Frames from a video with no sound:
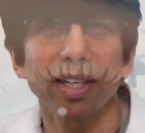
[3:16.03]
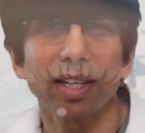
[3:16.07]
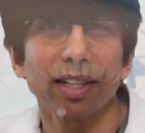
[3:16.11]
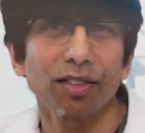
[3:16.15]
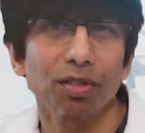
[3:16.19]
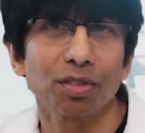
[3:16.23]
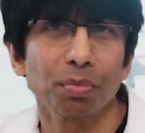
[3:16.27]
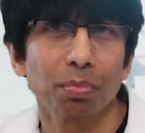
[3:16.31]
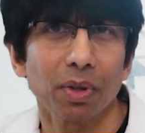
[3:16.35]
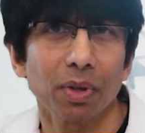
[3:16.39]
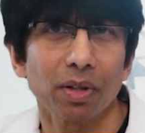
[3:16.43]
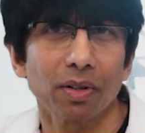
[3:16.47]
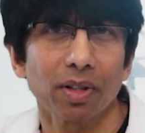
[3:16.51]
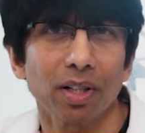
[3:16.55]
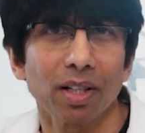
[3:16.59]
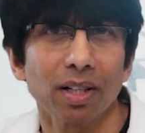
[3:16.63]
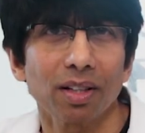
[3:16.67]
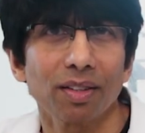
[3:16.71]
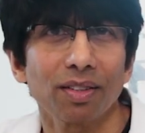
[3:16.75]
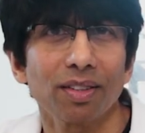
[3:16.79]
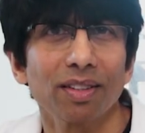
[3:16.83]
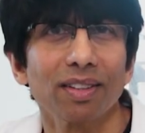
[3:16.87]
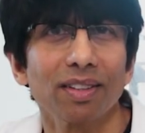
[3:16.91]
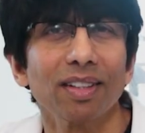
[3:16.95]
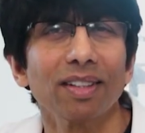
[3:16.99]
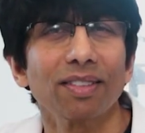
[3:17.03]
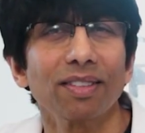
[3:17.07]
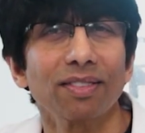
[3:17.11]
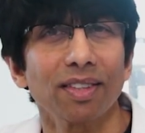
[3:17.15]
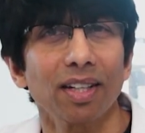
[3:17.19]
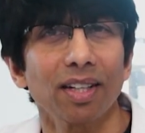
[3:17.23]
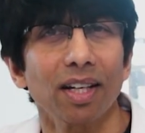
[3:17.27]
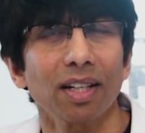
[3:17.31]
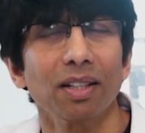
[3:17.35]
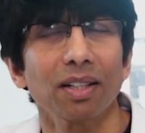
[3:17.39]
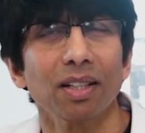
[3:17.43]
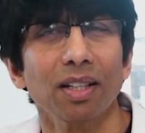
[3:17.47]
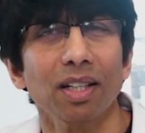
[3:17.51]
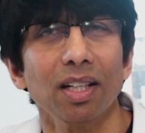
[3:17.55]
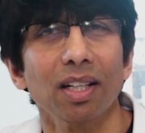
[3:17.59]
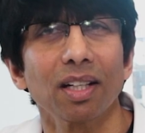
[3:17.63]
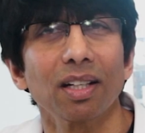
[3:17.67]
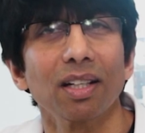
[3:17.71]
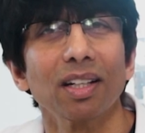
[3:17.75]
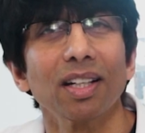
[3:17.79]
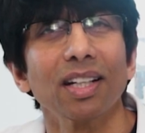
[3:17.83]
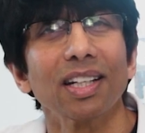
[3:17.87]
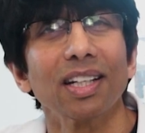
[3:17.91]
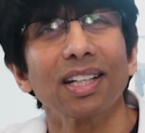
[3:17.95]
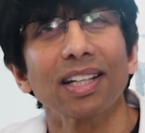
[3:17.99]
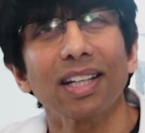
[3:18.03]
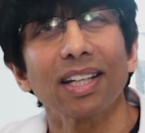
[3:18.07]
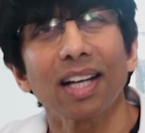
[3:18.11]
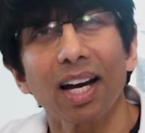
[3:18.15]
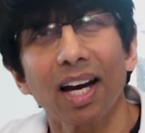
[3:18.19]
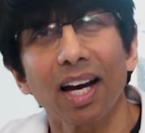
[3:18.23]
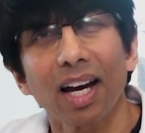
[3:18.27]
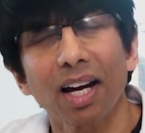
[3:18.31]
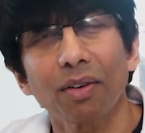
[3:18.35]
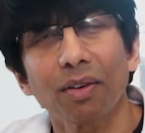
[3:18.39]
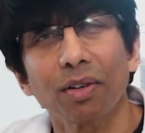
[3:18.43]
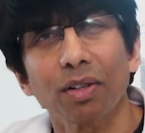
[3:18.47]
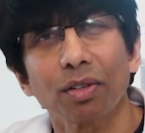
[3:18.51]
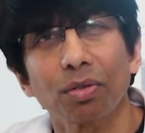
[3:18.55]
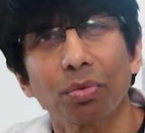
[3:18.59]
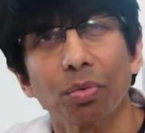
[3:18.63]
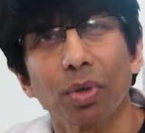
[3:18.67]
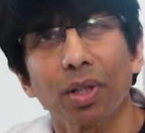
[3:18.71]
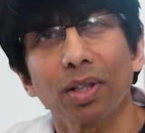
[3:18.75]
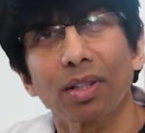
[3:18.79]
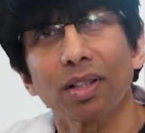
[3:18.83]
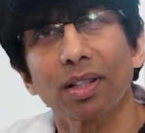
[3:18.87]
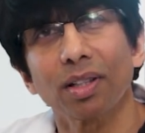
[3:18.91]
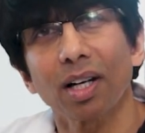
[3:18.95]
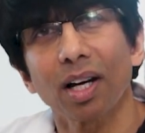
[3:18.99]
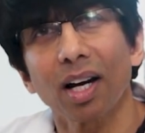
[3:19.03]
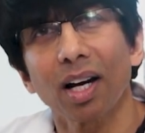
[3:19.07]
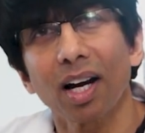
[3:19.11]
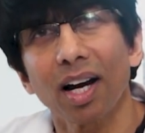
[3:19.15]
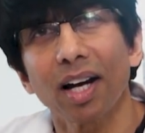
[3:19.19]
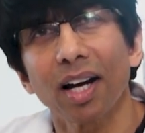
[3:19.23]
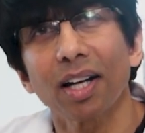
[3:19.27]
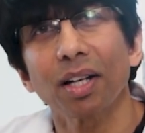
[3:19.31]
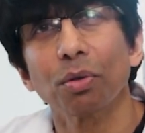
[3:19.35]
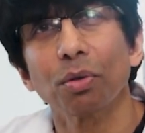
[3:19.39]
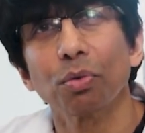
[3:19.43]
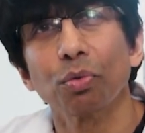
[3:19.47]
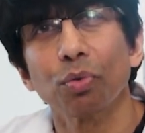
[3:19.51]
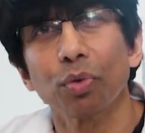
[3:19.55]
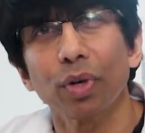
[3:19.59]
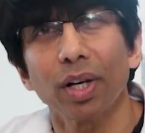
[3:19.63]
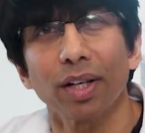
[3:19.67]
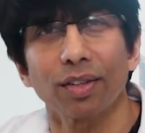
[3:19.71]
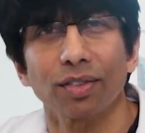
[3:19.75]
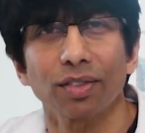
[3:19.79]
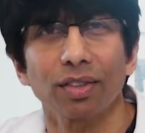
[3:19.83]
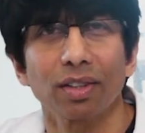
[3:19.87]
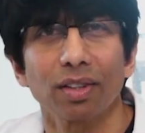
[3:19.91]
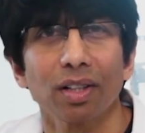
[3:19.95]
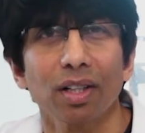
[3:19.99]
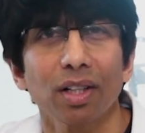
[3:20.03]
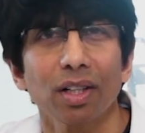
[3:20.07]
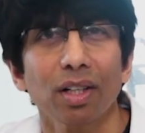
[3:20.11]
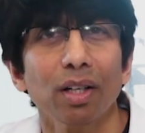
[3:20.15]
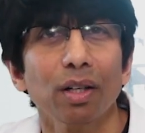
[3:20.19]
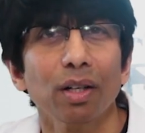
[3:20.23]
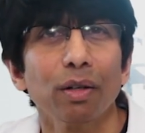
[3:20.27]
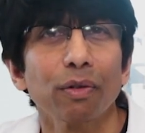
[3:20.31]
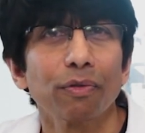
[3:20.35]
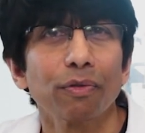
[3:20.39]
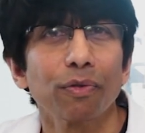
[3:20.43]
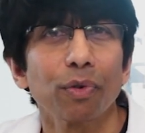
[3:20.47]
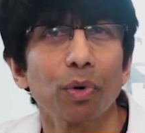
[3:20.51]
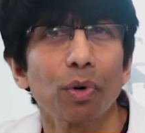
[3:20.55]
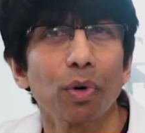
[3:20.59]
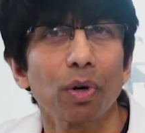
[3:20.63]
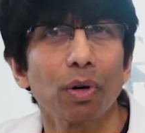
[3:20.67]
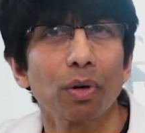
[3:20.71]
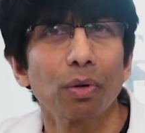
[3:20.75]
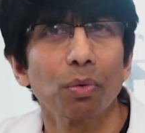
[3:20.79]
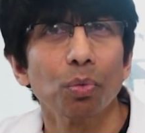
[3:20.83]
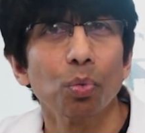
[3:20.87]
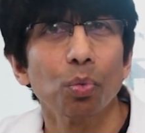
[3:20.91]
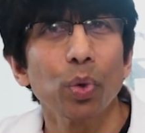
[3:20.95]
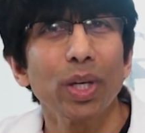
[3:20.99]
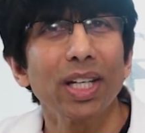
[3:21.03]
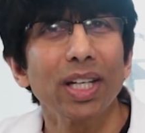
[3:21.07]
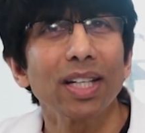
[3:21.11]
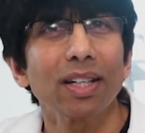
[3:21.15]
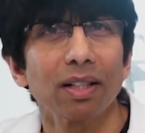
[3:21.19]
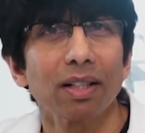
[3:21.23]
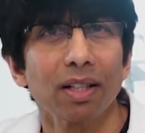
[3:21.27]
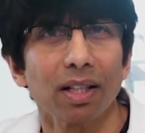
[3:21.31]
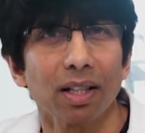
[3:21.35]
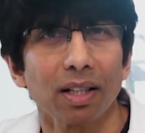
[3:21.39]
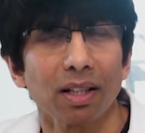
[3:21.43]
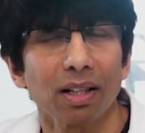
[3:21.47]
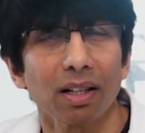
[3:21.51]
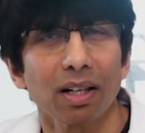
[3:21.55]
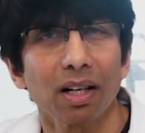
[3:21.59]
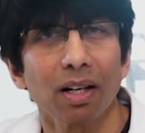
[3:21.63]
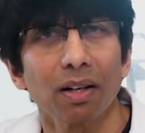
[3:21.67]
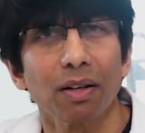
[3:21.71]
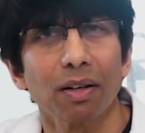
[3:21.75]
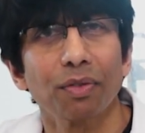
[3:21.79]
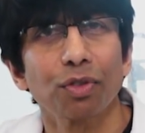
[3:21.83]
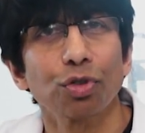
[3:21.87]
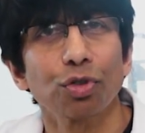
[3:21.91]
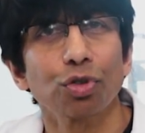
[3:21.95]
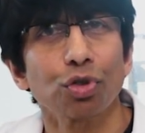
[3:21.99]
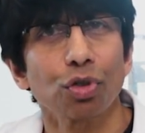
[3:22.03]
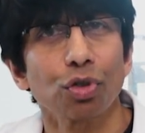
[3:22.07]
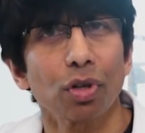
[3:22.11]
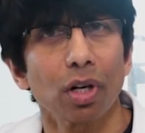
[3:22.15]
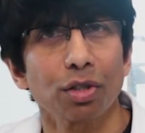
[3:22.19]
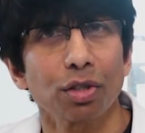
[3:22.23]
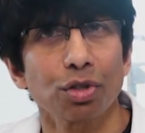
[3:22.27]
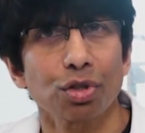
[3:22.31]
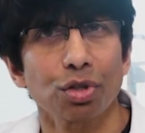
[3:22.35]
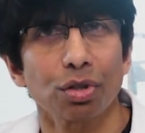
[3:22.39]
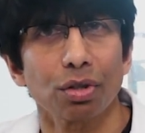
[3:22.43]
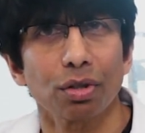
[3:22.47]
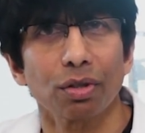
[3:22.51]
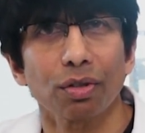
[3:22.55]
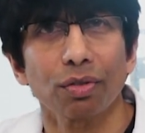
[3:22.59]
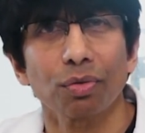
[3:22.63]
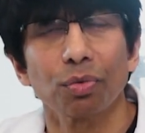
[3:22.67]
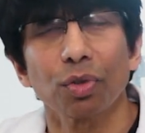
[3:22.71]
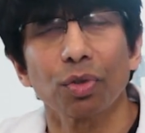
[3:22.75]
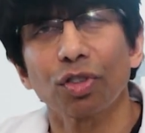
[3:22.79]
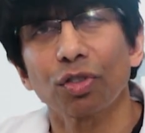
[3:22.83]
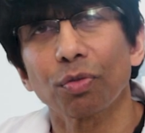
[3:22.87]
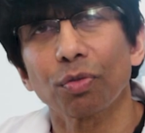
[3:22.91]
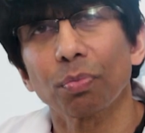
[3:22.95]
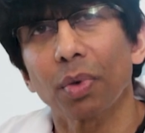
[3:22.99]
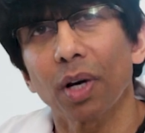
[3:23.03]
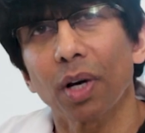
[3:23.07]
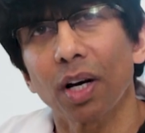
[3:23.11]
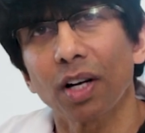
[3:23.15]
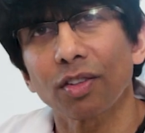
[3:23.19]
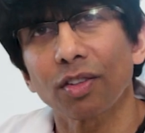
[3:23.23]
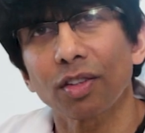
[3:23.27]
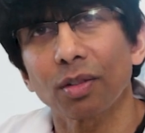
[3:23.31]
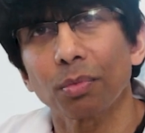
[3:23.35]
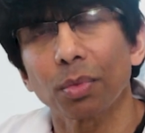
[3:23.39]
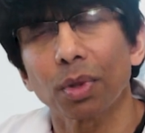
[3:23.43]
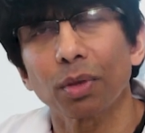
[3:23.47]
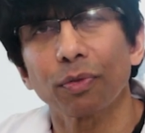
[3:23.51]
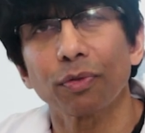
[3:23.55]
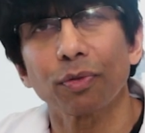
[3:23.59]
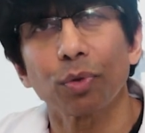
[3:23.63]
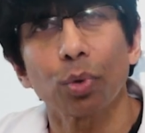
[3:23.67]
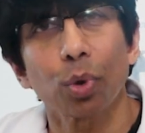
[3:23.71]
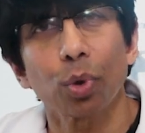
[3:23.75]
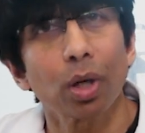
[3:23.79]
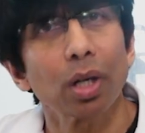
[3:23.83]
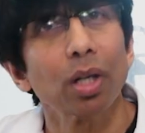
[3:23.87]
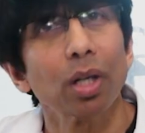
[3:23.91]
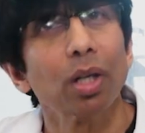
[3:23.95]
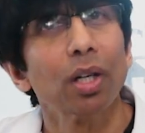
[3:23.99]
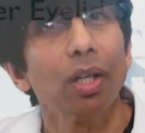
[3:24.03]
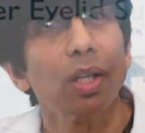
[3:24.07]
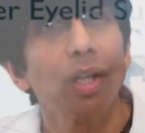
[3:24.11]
experience, this technique carries with it a higher risk for weakening of structures responsible for